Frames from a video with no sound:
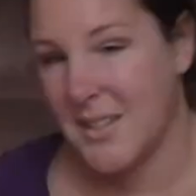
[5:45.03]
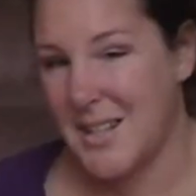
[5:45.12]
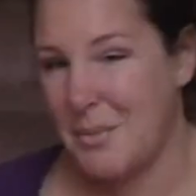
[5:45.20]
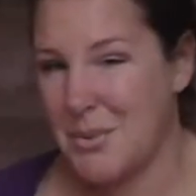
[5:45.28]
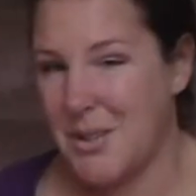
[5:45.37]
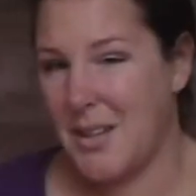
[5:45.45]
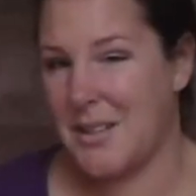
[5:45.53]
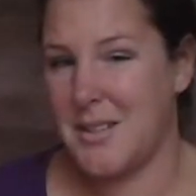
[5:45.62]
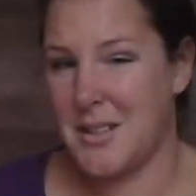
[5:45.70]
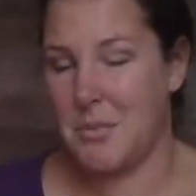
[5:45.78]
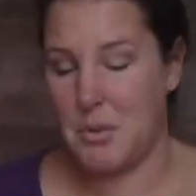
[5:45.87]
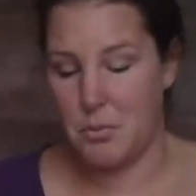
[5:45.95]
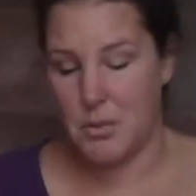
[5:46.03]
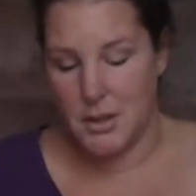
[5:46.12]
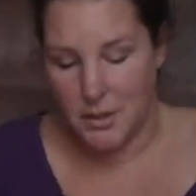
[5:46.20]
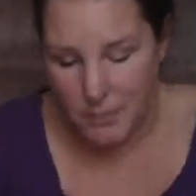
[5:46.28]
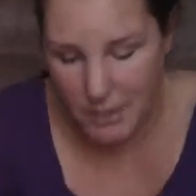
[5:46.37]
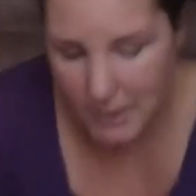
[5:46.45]
staples gun is going to be
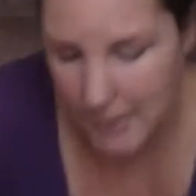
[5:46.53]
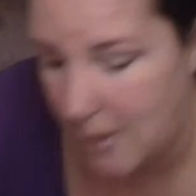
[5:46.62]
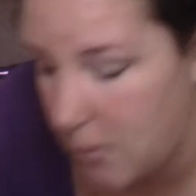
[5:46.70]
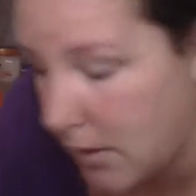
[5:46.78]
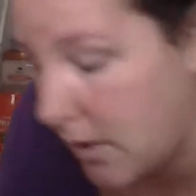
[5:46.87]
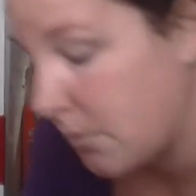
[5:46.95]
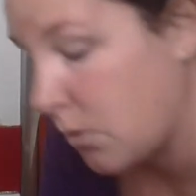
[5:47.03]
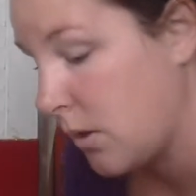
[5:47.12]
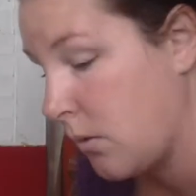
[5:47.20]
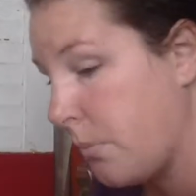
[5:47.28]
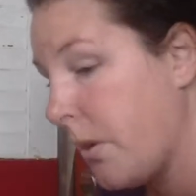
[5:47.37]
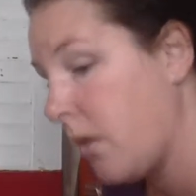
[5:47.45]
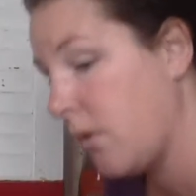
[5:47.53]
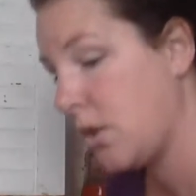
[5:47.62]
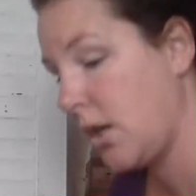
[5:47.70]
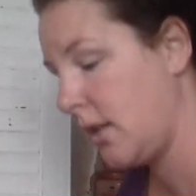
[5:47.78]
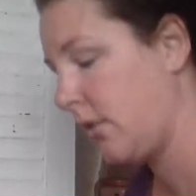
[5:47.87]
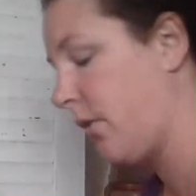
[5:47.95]
really, really loud, and I'm going to
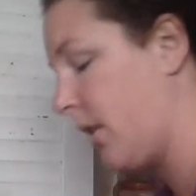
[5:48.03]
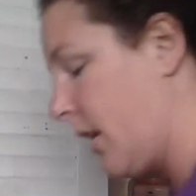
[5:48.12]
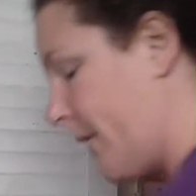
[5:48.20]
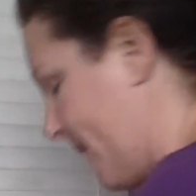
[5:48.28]
apologize for that.